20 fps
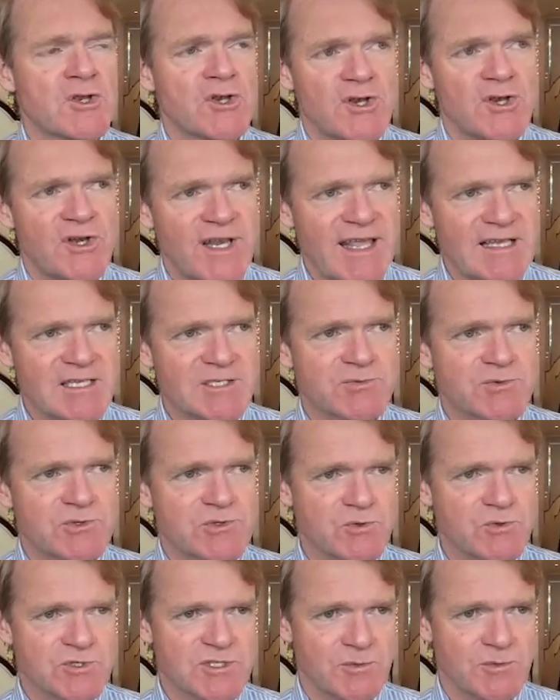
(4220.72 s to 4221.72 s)
Next
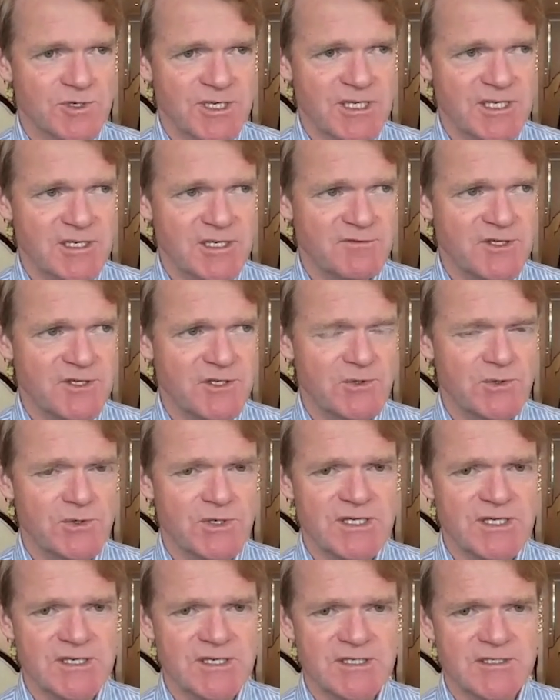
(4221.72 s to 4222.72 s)
resource I want to give you
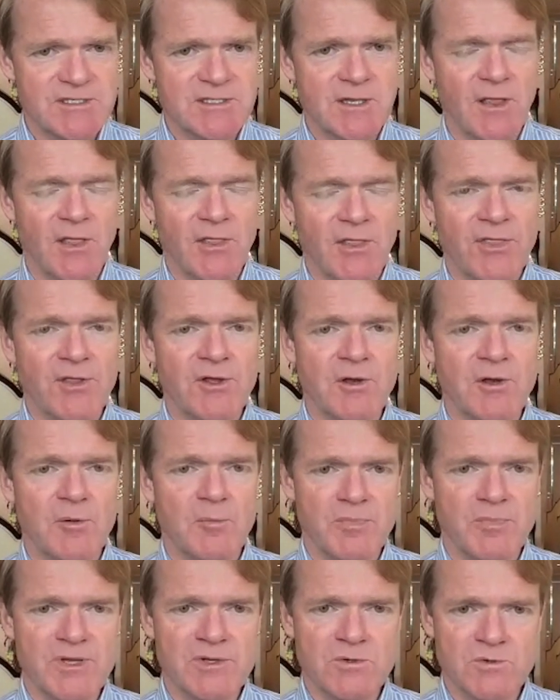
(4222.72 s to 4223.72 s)
is the
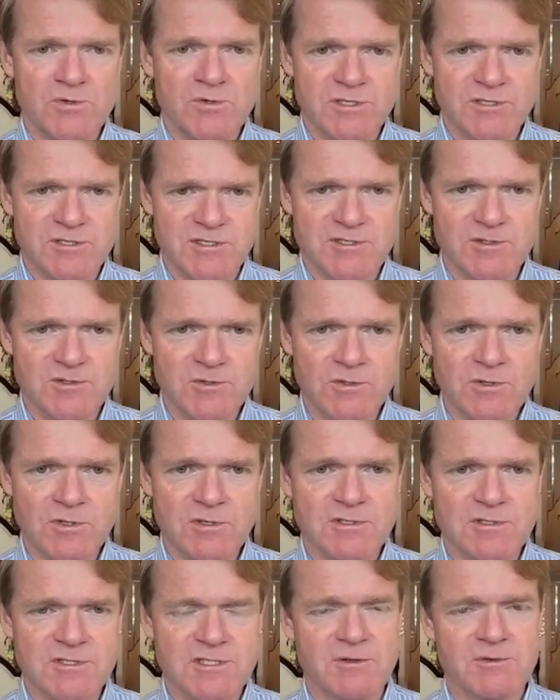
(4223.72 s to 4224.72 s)
Build Store.
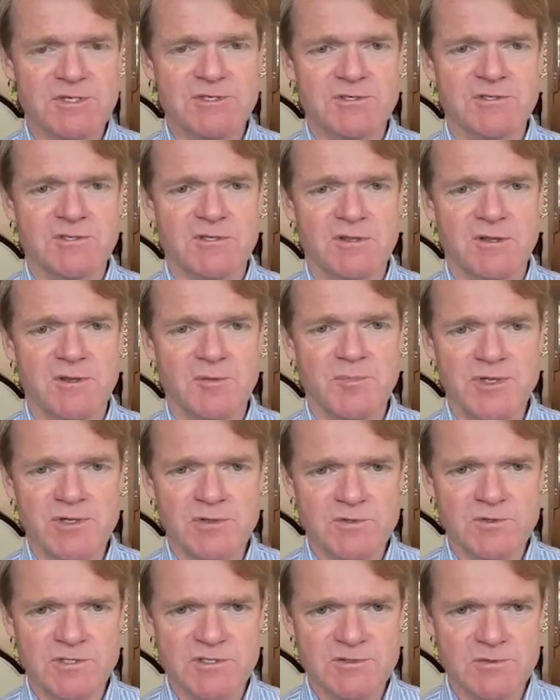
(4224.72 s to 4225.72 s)
So it's just
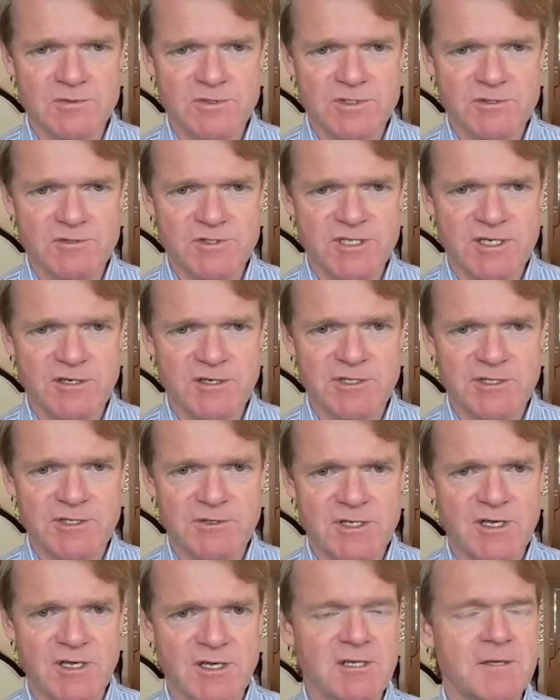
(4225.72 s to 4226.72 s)

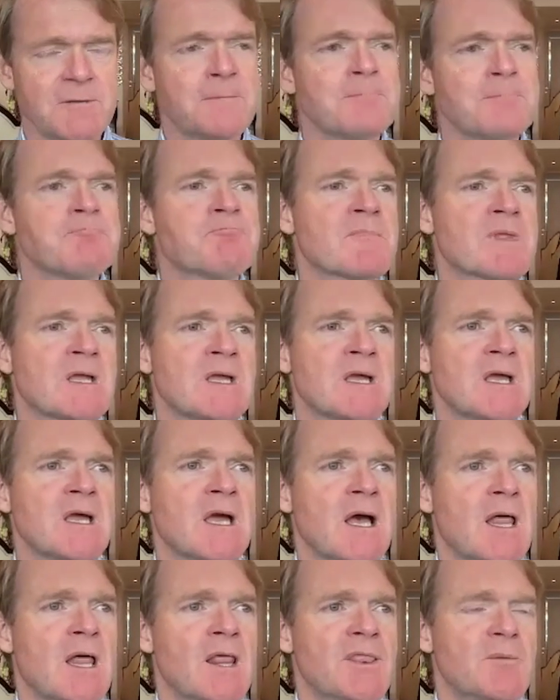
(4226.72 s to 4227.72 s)
thebuildstore.co.uk.
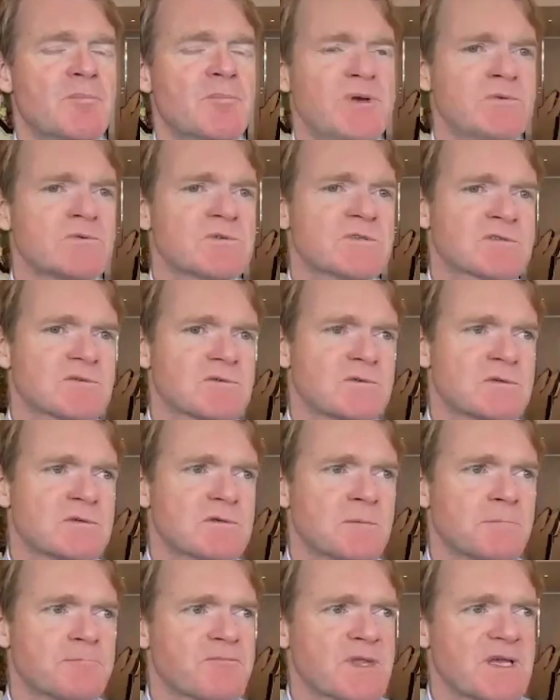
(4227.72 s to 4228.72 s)
The Build
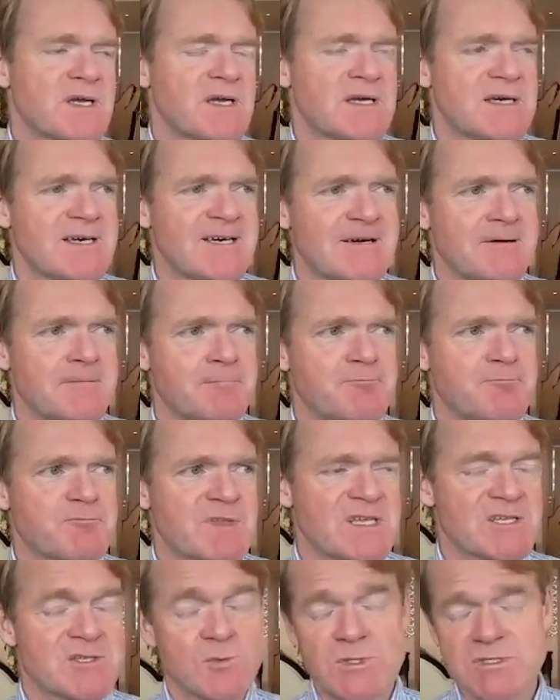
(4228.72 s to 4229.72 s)
Store
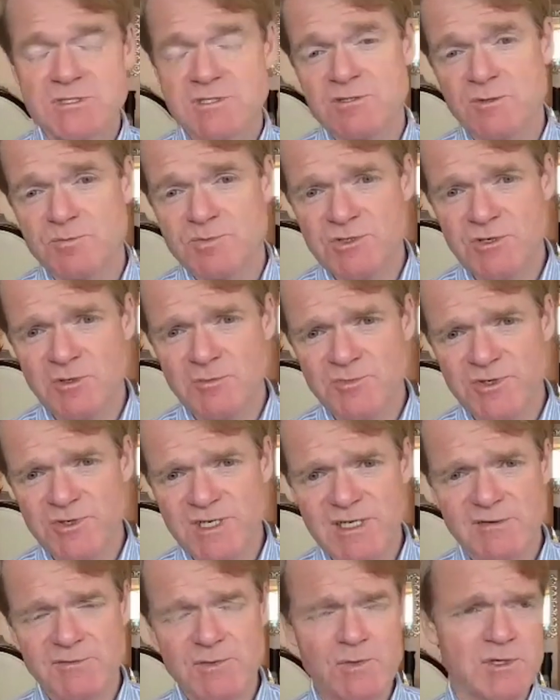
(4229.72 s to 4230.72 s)
is a one-stop shop,
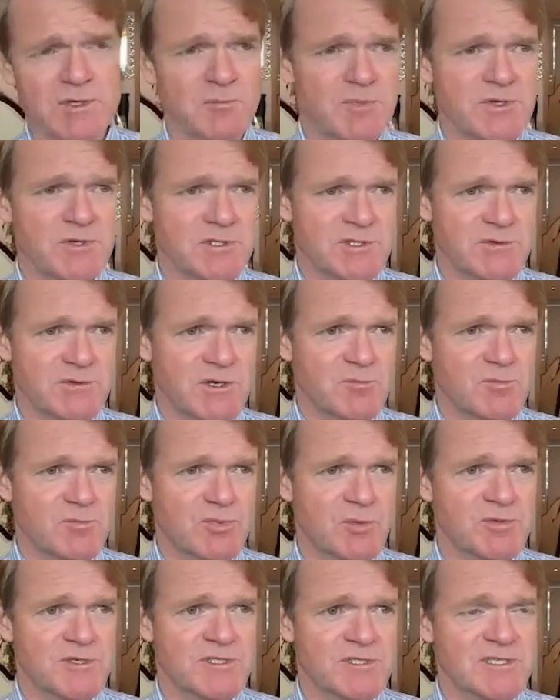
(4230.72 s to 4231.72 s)
really, if you want to build your own
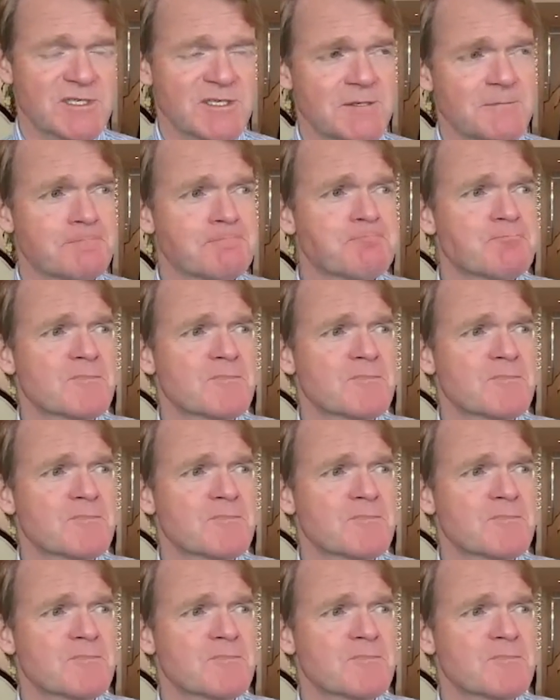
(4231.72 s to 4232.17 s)
property.